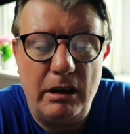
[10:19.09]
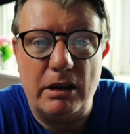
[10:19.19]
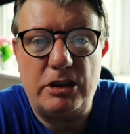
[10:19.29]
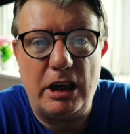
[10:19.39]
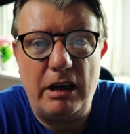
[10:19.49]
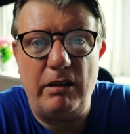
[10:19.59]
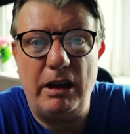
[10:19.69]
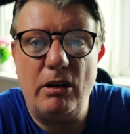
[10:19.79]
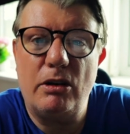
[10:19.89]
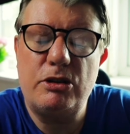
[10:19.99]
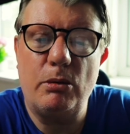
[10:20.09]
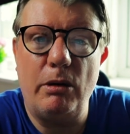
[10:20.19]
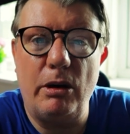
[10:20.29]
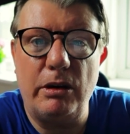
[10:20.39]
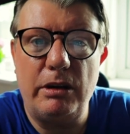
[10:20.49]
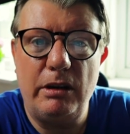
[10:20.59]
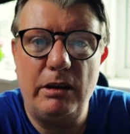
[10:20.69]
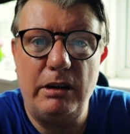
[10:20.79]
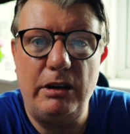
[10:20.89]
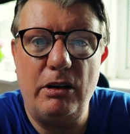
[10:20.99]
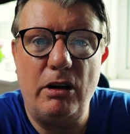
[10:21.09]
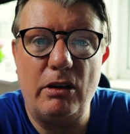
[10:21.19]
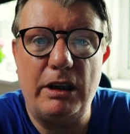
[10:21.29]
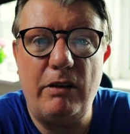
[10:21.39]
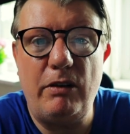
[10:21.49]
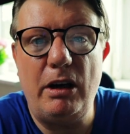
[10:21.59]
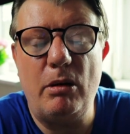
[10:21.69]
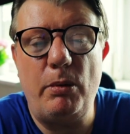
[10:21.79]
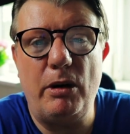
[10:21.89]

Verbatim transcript: are sharing God's word and you're not giving up